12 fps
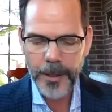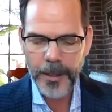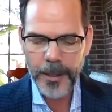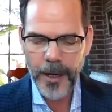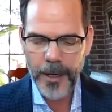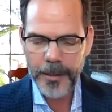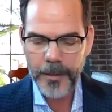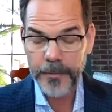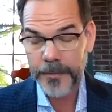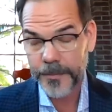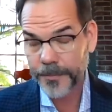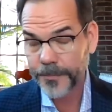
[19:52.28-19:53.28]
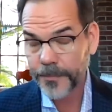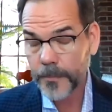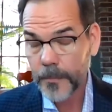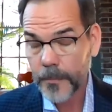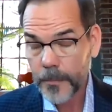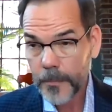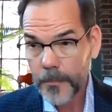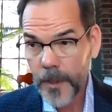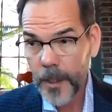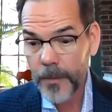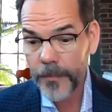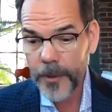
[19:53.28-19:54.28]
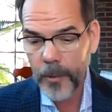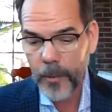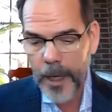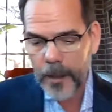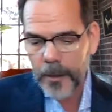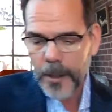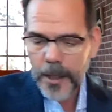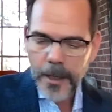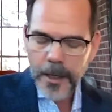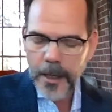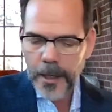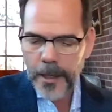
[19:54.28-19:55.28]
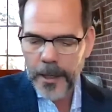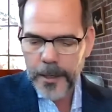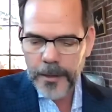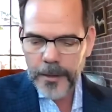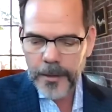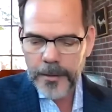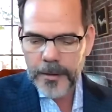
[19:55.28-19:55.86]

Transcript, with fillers: a kind of, if you will, uh,